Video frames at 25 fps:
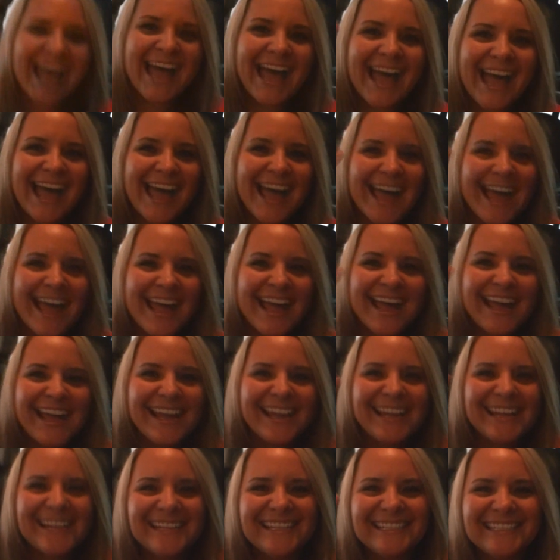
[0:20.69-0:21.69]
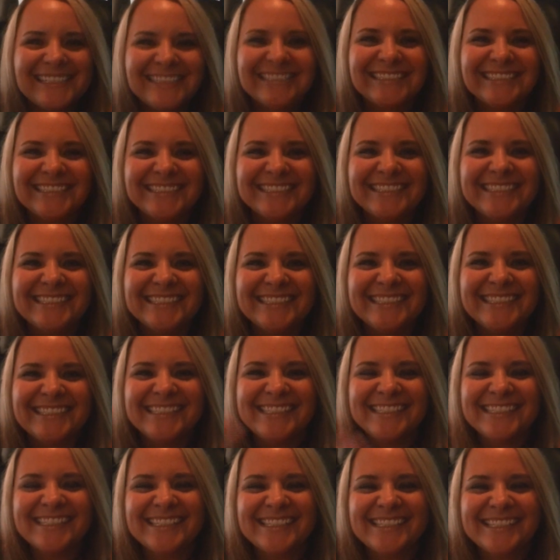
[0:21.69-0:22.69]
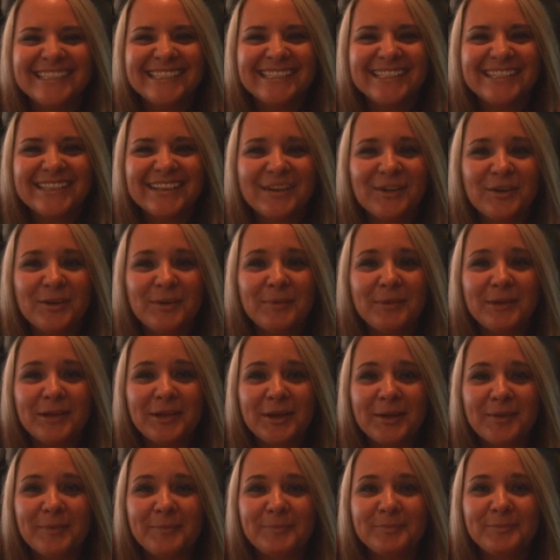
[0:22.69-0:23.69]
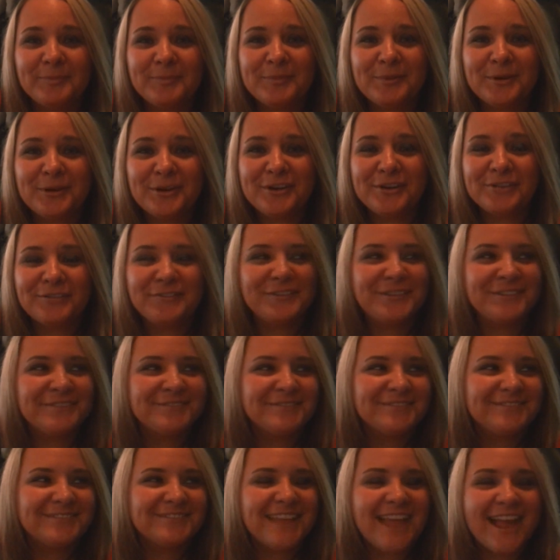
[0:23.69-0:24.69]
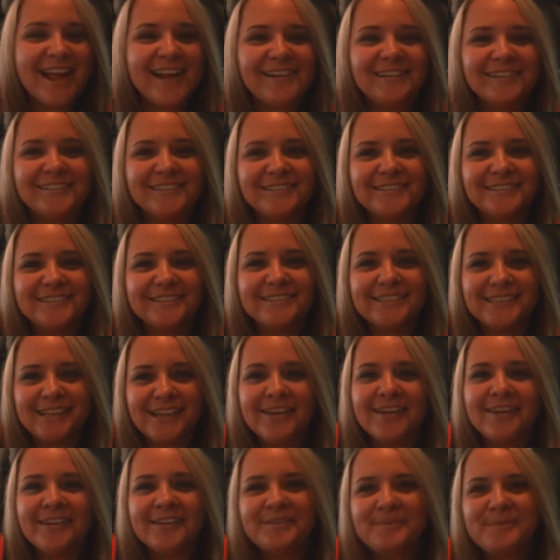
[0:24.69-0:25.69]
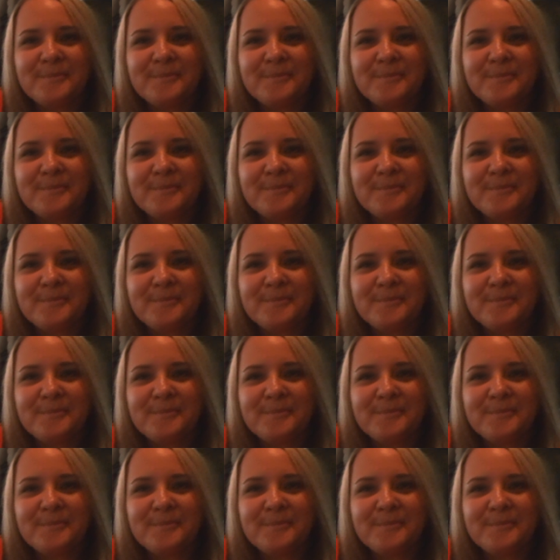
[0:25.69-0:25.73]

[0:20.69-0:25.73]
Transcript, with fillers: Hi. Hi, baby. What are you doing? Going to pick up Wolv. Yeah, you excited? Yeah.